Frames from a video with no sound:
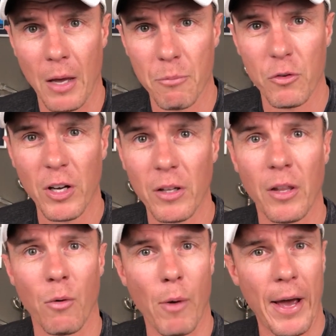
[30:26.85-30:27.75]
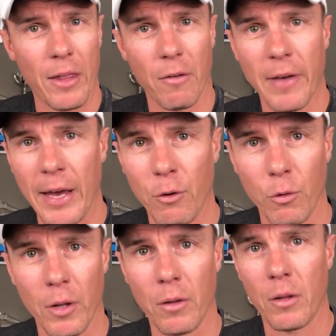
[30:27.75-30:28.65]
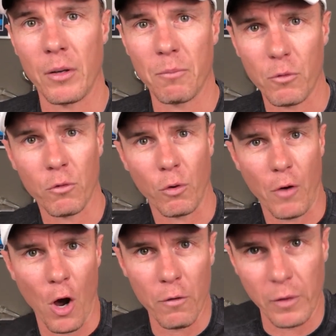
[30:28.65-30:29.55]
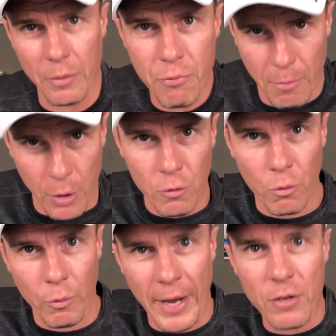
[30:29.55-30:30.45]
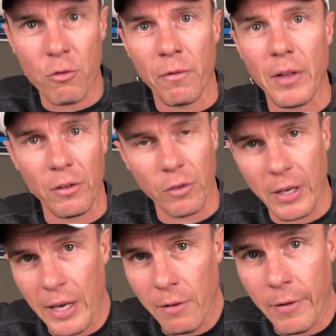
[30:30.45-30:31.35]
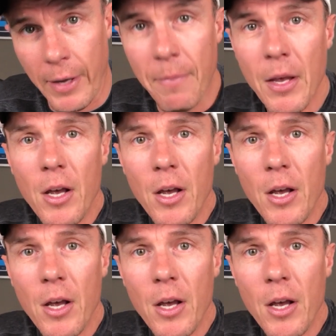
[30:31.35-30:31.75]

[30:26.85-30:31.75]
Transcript: particularly the way they've handled the sort of overly promotional nature of things like EV.